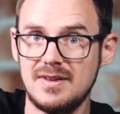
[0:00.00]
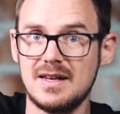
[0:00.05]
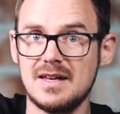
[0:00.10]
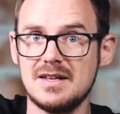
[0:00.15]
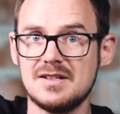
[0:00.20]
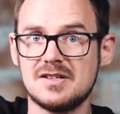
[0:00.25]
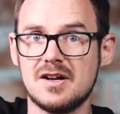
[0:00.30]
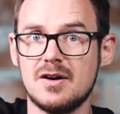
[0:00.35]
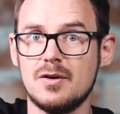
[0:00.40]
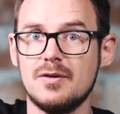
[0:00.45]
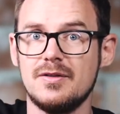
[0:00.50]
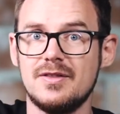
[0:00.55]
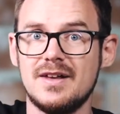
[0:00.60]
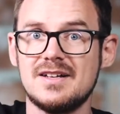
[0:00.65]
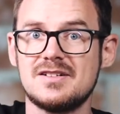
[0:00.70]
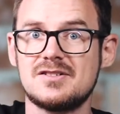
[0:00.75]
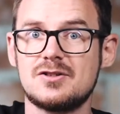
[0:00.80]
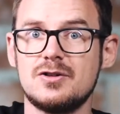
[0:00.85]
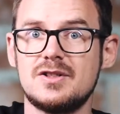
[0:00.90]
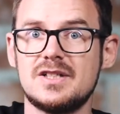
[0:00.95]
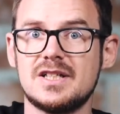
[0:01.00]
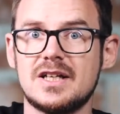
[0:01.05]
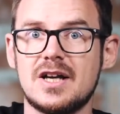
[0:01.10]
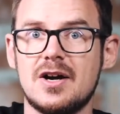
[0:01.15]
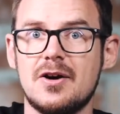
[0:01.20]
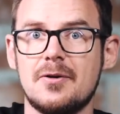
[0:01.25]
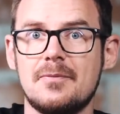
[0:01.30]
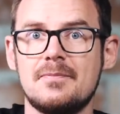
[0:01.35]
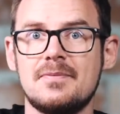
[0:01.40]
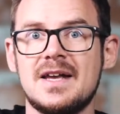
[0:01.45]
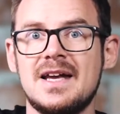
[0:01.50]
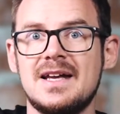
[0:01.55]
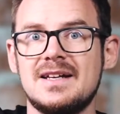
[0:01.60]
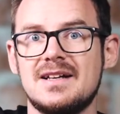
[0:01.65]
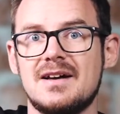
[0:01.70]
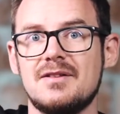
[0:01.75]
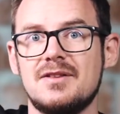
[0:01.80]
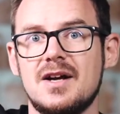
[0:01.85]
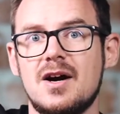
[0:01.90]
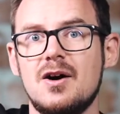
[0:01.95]
So that's good to go.
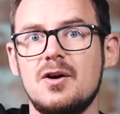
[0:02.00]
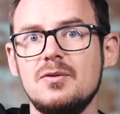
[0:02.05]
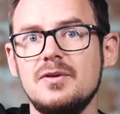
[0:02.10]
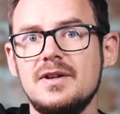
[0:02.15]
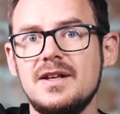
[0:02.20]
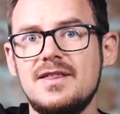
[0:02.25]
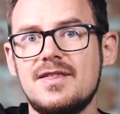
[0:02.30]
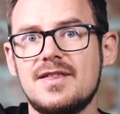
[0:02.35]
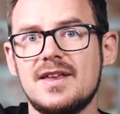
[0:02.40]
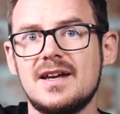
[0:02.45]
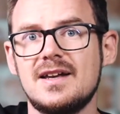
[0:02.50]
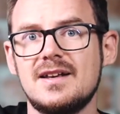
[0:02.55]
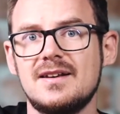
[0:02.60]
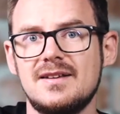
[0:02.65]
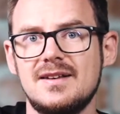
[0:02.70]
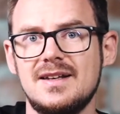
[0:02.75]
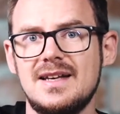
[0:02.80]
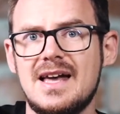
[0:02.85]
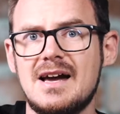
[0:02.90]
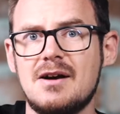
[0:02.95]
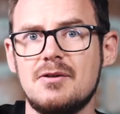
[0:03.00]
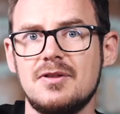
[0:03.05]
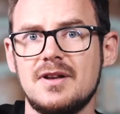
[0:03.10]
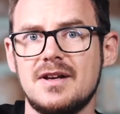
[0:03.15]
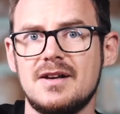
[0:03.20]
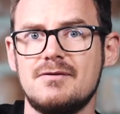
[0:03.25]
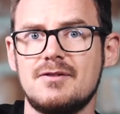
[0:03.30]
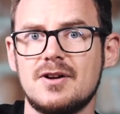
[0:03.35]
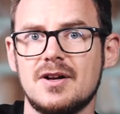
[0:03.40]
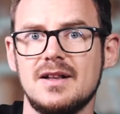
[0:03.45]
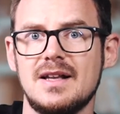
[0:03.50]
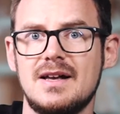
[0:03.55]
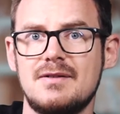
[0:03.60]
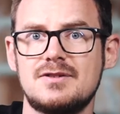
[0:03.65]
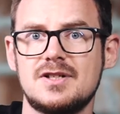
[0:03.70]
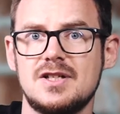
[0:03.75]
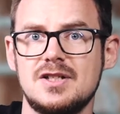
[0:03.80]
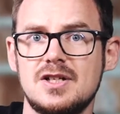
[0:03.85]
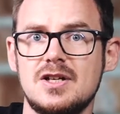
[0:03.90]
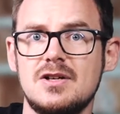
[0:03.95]
Now the only thing now that you've got
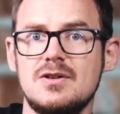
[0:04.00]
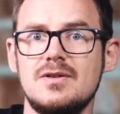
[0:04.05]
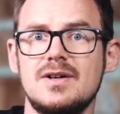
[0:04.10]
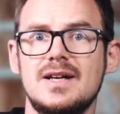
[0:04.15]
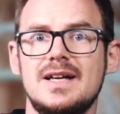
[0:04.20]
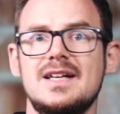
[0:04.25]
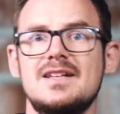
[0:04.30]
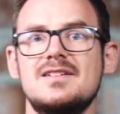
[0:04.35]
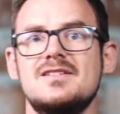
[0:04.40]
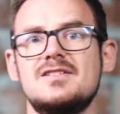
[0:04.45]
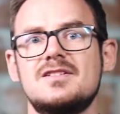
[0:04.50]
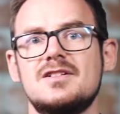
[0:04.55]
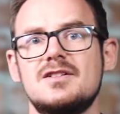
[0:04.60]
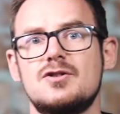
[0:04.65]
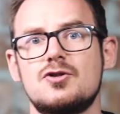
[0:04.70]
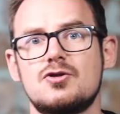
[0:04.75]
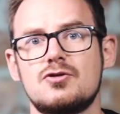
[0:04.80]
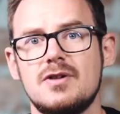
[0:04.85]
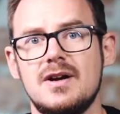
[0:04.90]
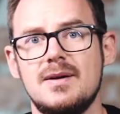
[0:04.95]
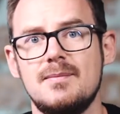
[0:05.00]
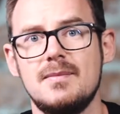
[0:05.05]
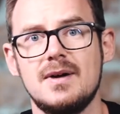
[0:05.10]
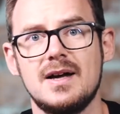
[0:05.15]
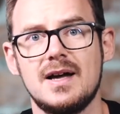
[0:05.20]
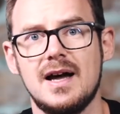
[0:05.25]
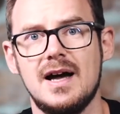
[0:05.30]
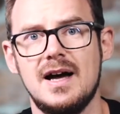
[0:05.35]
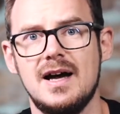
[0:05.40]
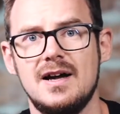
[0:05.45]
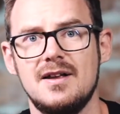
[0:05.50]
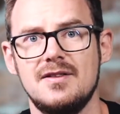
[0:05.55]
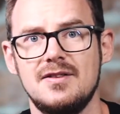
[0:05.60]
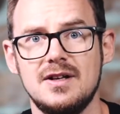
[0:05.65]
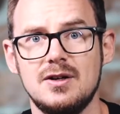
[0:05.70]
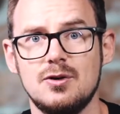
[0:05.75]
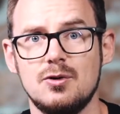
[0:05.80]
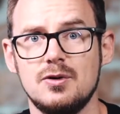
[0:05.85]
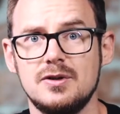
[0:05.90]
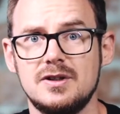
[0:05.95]
left to do is to trim
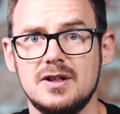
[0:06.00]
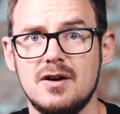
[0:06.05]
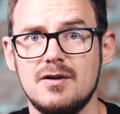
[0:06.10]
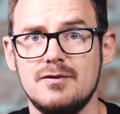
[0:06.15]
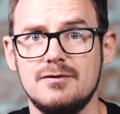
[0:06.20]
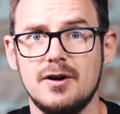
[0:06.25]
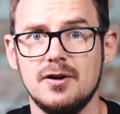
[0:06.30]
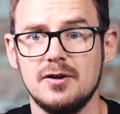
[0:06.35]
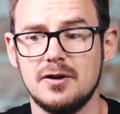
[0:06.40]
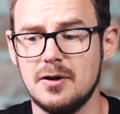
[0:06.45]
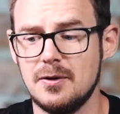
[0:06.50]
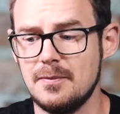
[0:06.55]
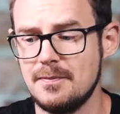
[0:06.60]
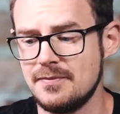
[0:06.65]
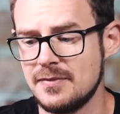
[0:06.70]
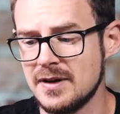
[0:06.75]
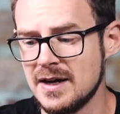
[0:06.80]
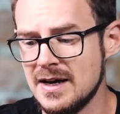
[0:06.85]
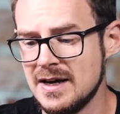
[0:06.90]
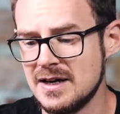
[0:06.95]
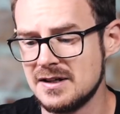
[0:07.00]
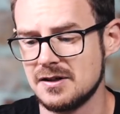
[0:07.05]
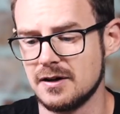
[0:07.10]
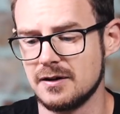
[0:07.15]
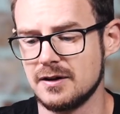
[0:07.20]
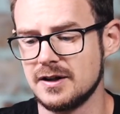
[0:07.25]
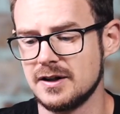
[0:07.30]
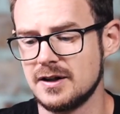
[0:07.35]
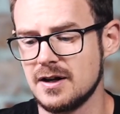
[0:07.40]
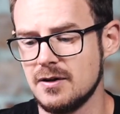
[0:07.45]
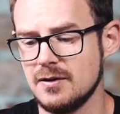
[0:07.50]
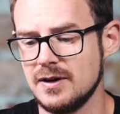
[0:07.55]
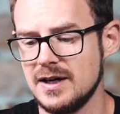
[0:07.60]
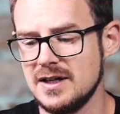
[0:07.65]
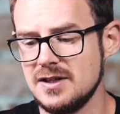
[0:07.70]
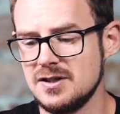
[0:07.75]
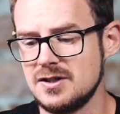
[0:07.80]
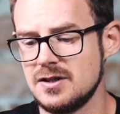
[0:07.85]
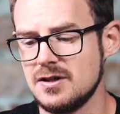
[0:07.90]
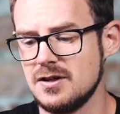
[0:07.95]
the audio volume. So I'm going to go
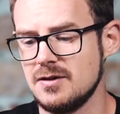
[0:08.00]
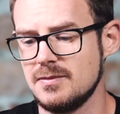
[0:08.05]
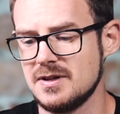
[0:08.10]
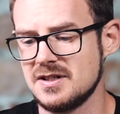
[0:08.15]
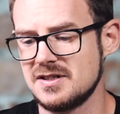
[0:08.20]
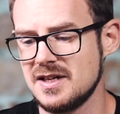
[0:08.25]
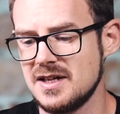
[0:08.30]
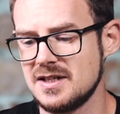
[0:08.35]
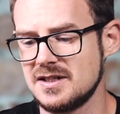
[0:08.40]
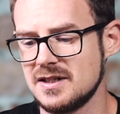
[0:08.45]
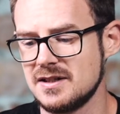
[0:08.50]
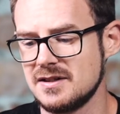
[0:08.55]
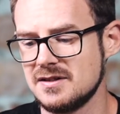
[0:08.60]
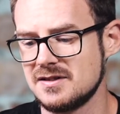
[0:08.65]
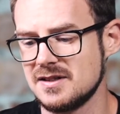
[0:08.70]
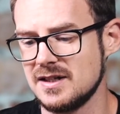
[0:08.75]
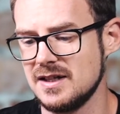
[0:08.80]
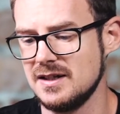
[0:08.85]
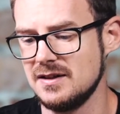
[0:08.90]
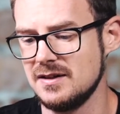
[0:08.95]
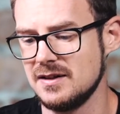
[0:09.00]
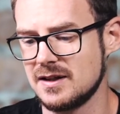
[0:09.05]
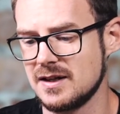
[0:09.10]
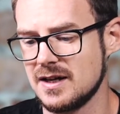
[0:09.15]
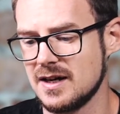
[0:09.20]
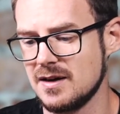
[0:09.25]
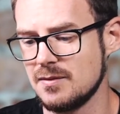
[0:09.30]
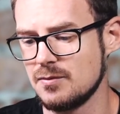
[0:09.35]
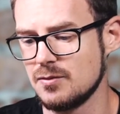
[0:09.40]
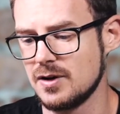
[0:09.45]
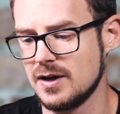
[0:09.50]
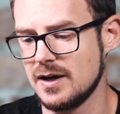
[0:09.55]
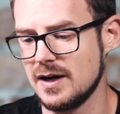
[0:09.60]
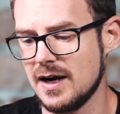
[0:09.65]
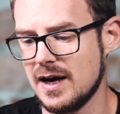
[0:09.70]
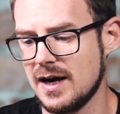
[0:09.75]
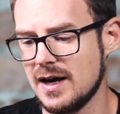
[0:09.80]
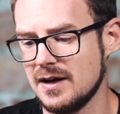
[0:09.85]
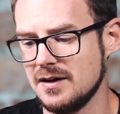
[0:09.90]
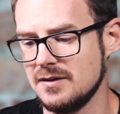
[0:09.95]
into my settings in the
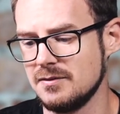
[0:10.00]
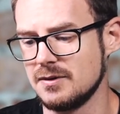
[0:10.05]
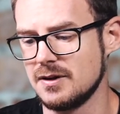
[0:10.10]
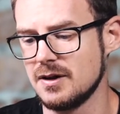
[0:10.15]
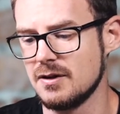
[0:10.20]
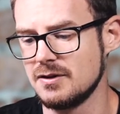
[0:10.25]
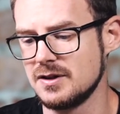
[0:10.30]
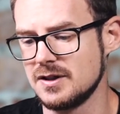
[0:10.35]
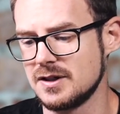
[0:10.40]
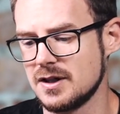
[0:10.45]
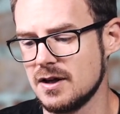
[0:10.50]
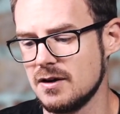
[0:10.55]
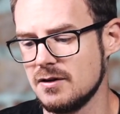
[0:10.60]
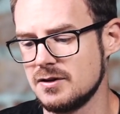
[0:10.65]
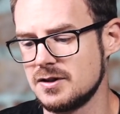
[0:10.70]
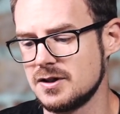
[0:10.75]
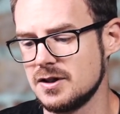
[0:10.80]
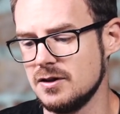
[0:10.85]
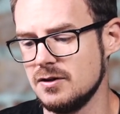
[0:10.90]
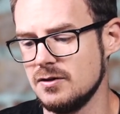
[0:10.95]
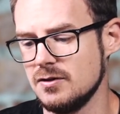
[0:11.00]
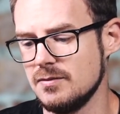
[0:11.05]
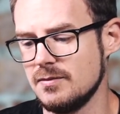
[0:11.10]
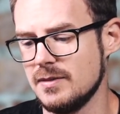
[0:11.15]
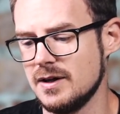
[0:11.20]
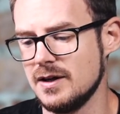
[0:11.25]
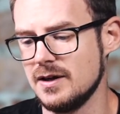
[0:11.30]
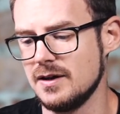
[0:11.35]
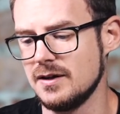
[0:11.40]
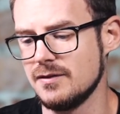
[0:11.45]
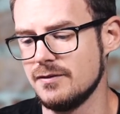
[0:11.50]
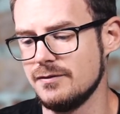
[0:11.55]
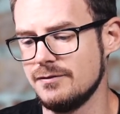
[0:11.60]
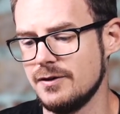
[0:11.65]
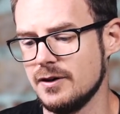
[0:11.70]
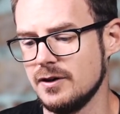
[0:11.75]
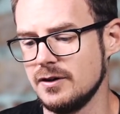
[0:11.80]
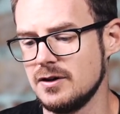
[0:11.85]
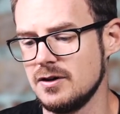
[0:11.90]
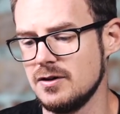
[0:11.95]
camera and I'm going to go to my
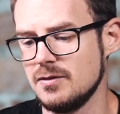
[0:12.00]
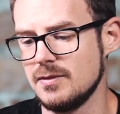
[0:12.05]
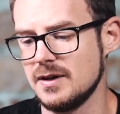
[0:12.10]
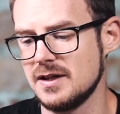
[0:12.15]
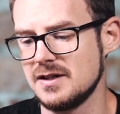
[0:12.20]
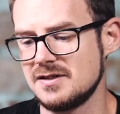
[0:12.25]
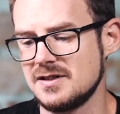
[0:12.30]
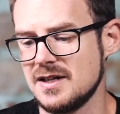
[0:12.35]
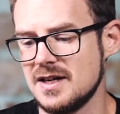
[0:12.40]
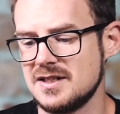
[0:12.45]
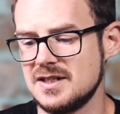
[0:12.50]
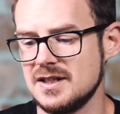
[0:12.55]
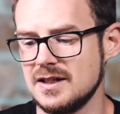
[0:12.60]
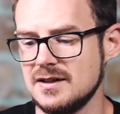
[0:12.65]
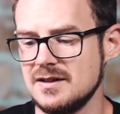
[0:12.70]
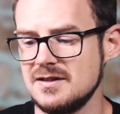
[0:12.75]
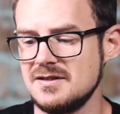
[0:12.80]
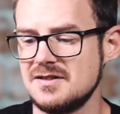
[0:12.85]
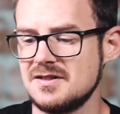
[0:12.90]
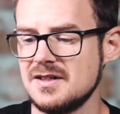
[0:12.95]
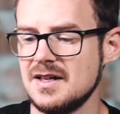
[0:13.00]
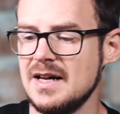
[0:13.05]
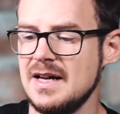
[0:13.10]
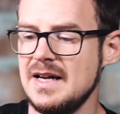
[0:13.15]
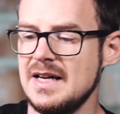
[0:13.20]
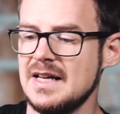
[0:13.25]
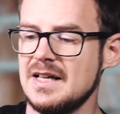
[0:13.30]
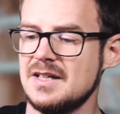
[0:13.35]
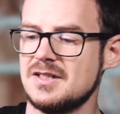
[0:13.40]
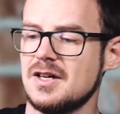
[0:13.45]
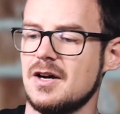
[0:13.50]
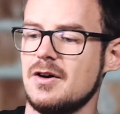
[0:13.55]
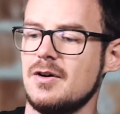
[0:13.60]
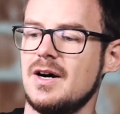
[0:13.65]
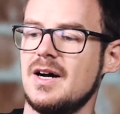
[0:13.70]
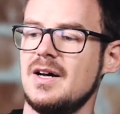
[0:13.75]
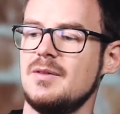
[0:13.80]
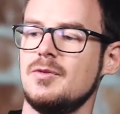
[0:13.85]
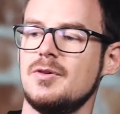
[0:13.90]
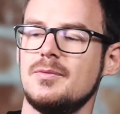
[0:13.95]
volume settings. So
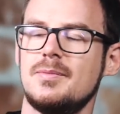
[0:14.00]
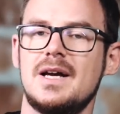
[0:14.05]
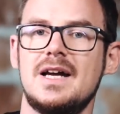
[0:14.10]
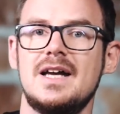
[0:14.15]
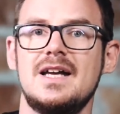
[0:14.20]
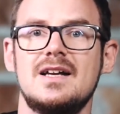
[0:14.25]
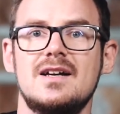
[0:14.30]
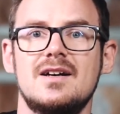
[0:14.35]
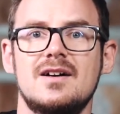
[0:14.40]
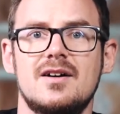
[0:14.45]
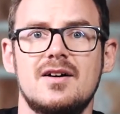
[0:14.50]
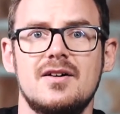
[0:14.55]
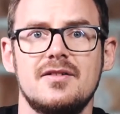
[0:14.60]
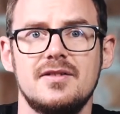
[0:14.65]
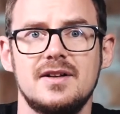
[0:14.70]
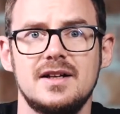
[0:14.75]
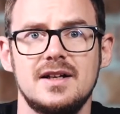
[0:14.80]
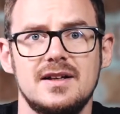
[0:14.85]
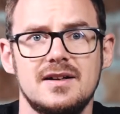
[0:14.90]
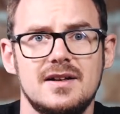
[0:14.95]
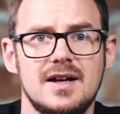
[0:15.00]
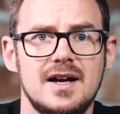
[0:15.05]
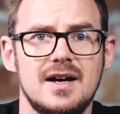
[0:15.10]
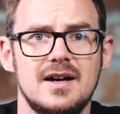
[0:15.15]
I'm up here on the,